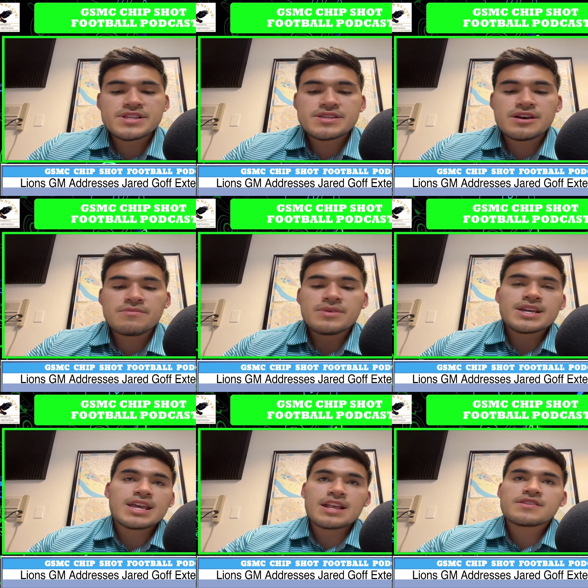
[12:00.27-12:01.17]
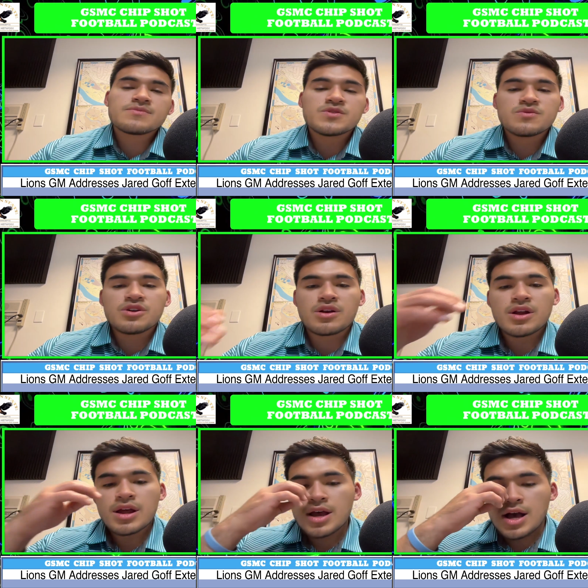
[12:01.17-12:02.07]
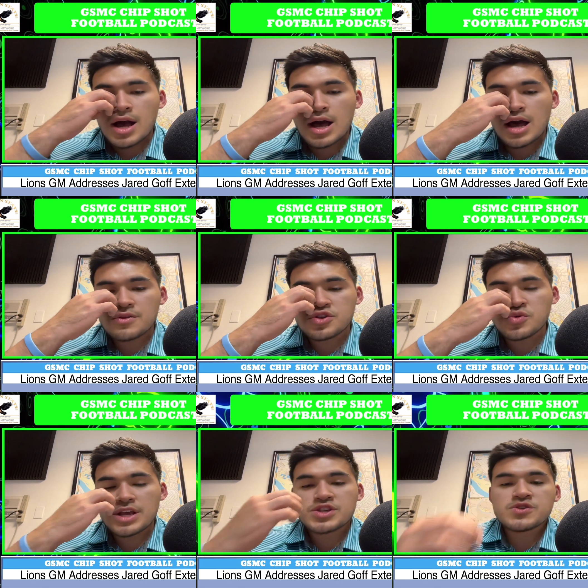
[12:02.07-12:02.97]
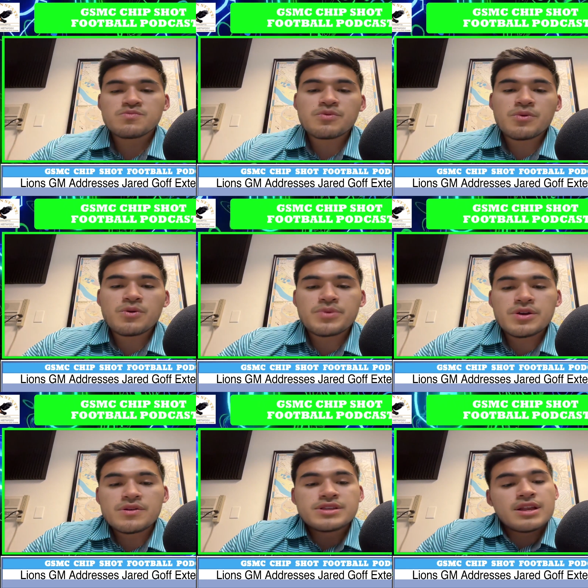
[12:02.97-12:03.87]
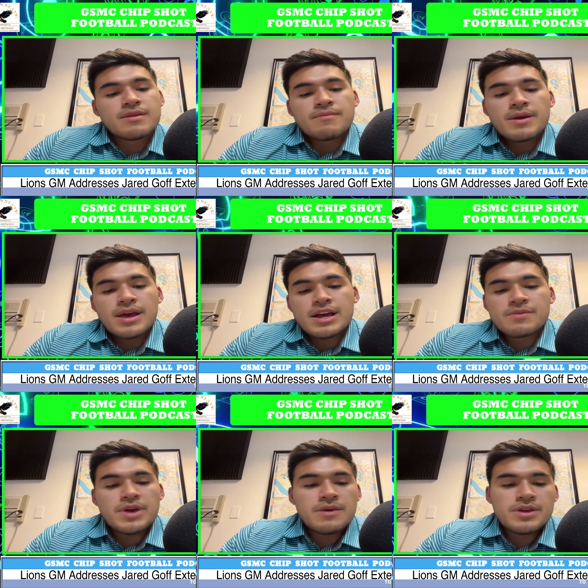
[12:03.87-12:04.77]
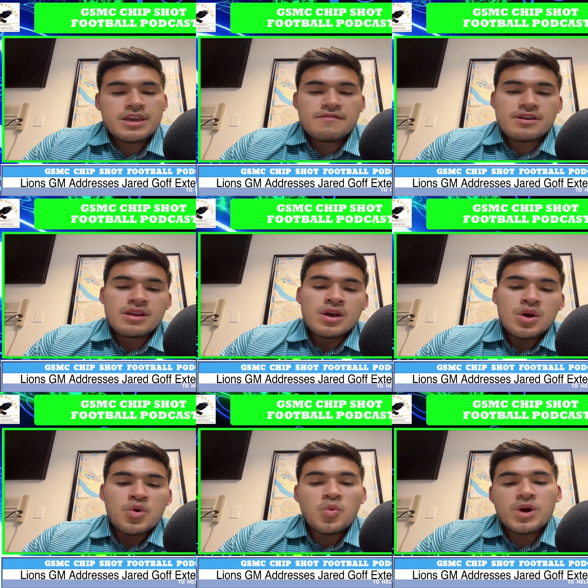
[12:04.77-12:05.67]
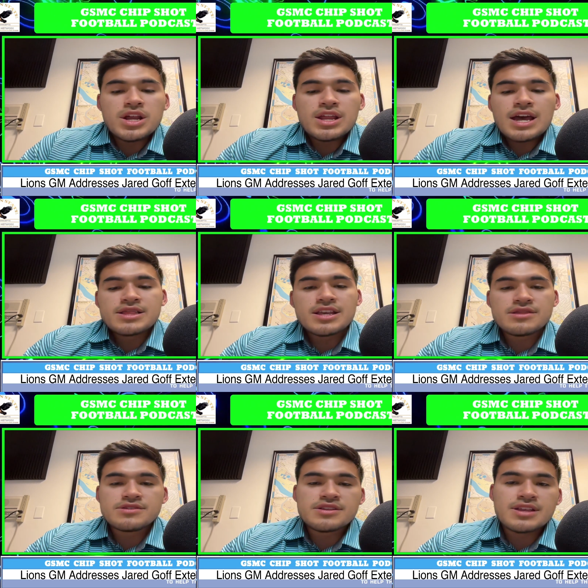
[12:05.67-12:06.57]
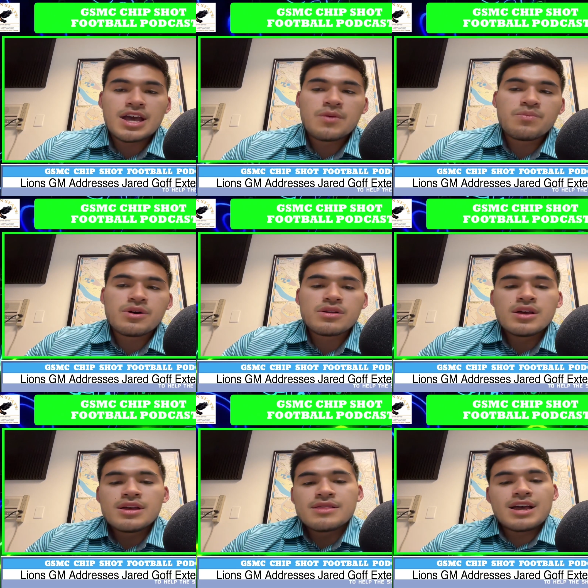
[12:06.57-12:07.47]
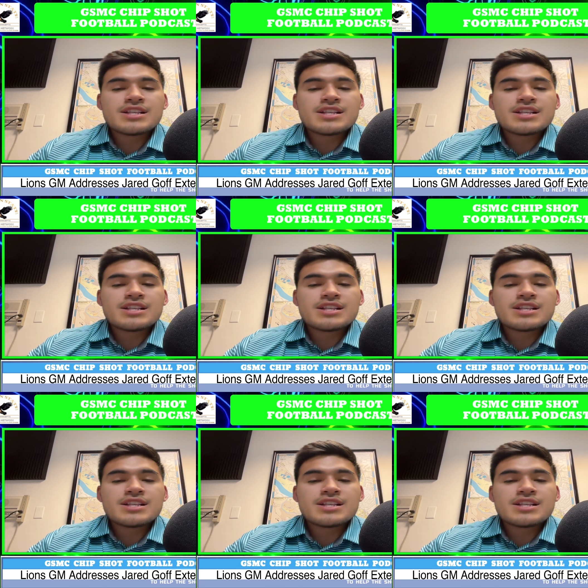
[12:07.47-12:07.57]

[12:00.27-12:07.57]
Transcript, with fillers: them, gets them to their uh to a Super Bowl appearance, and heck, maybe even win it at the end of the day. But that's